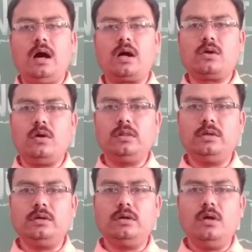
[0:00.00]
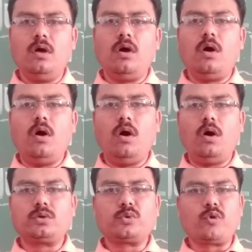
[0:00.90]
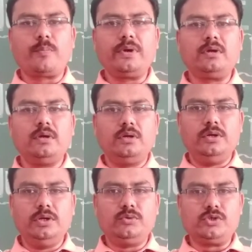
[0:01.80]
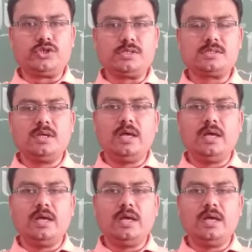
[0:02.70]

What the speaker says: are called the autotrophic nutrition.